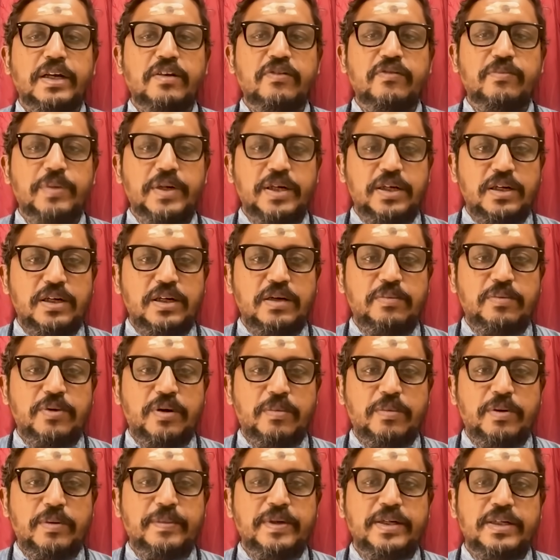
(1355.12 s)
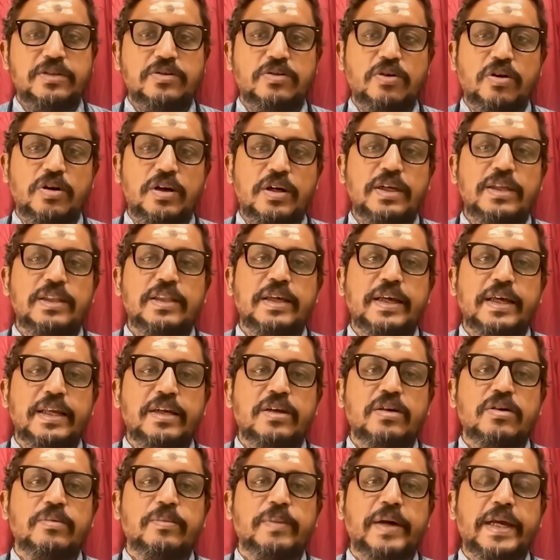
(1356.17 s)
of material problem, it is already there in
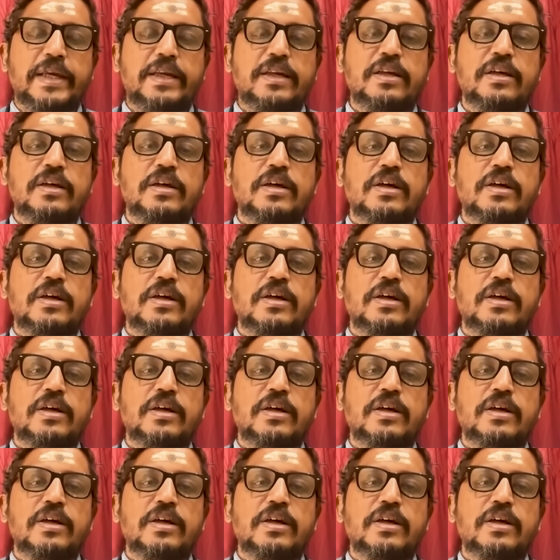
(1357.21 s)
your mind.